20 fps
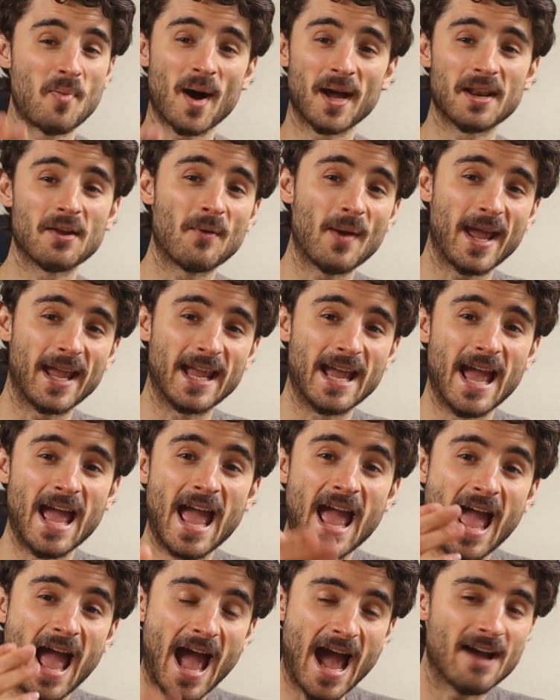By the way,
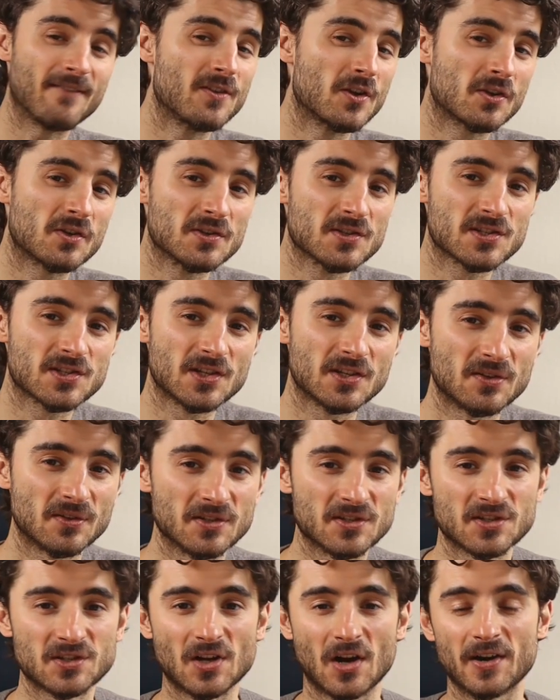have you
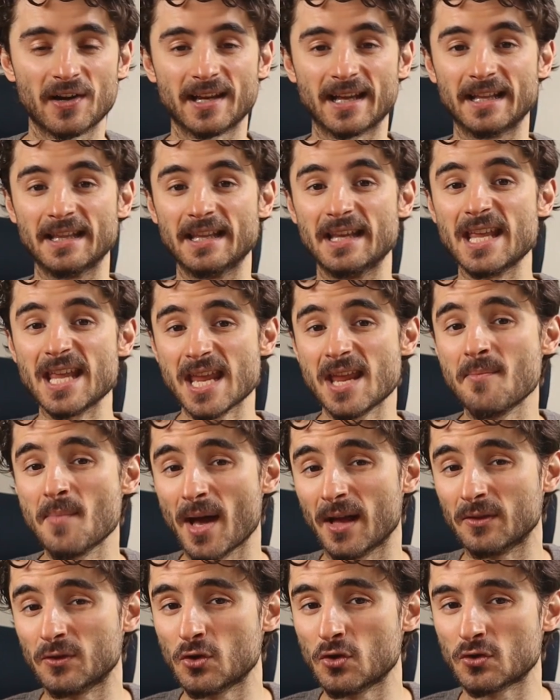considered starting an
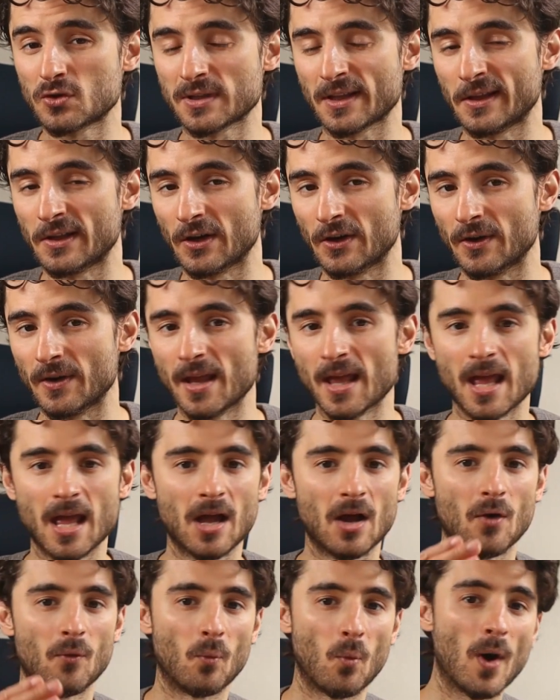email newsletter?
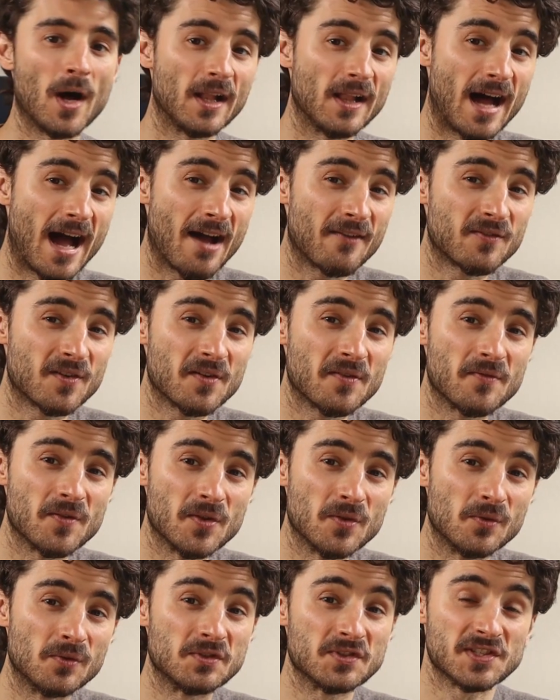Well, I've
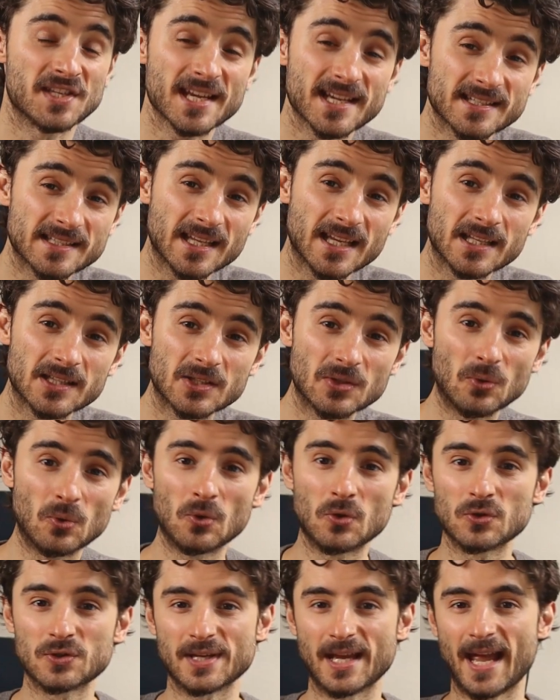reviewed 16
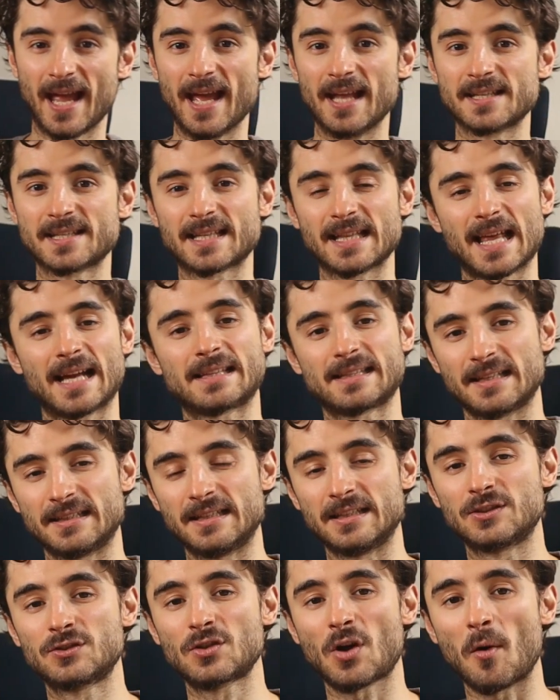tools and selected
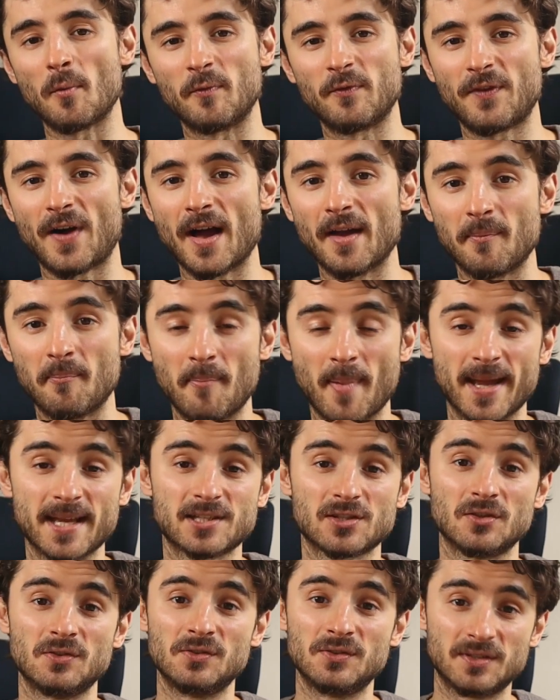the top 5
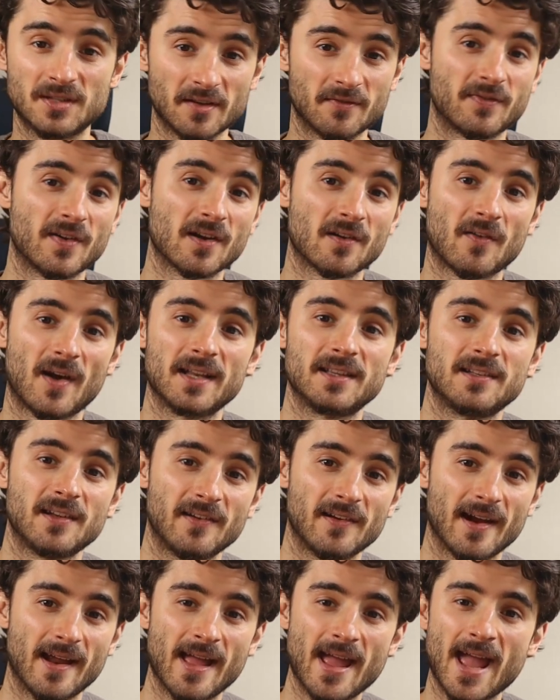based on different
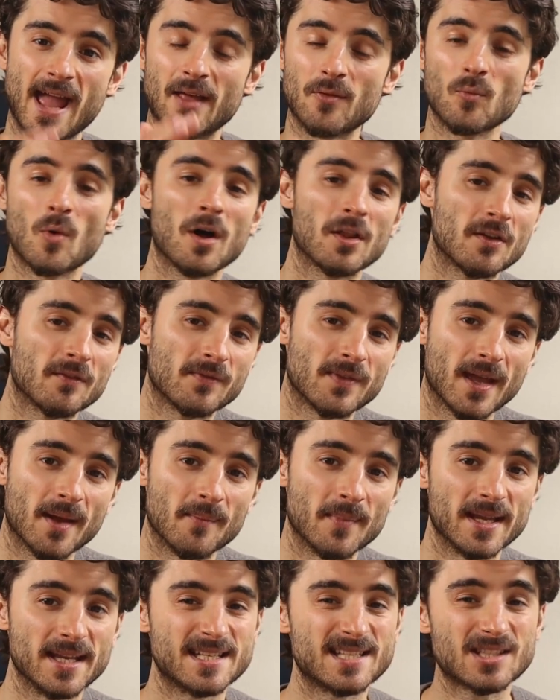criteria and one of
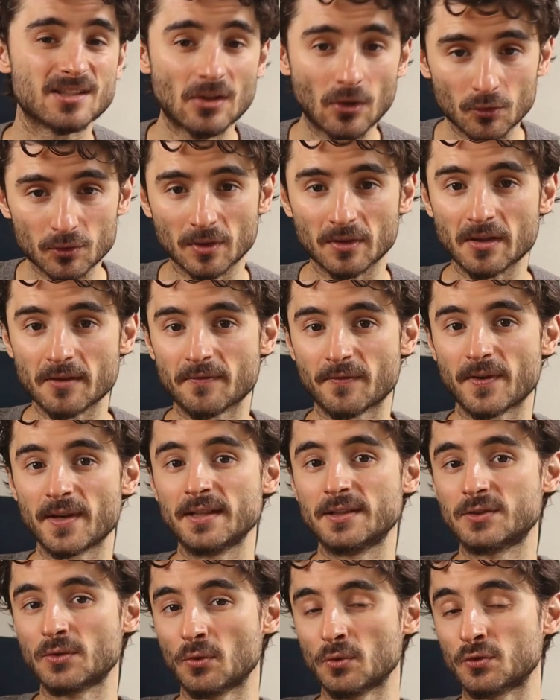them is totally
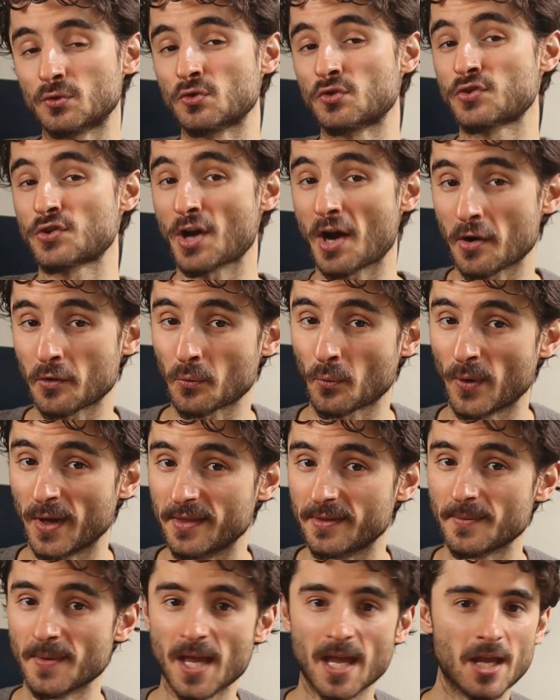free tool to start with.
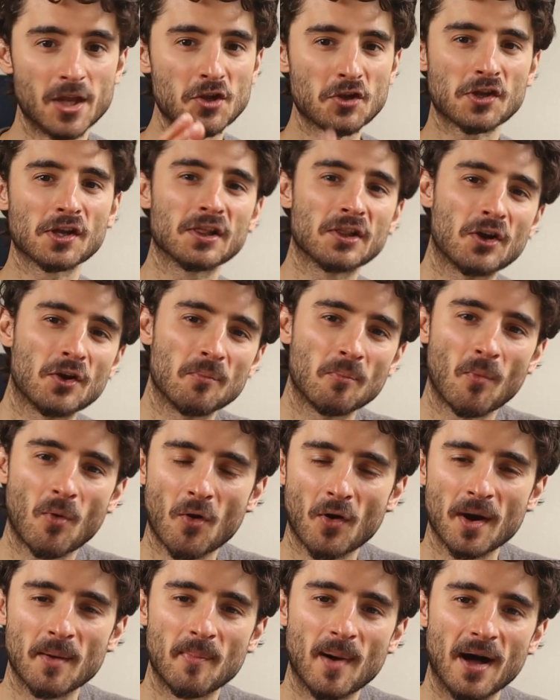You can learn
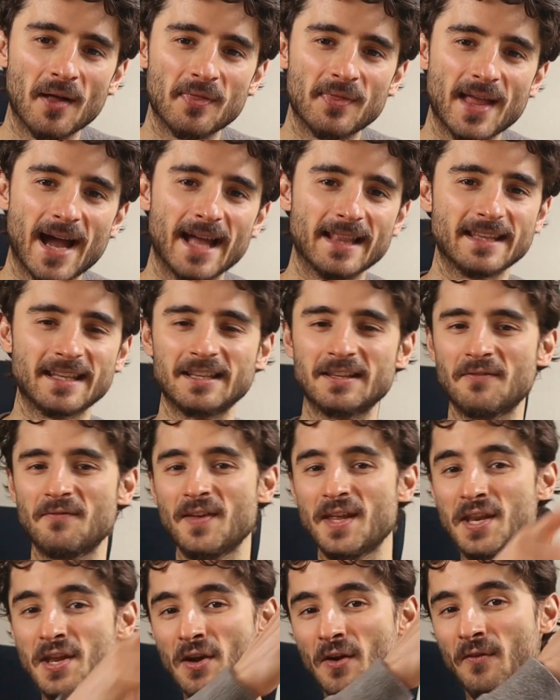more about that in the
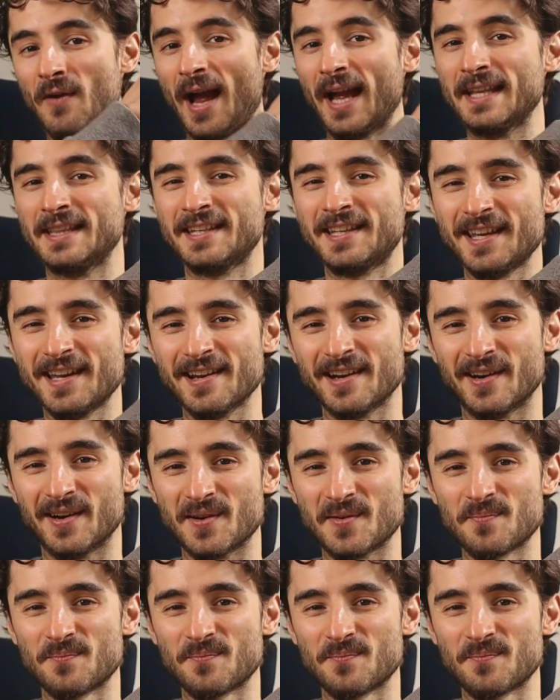video right here.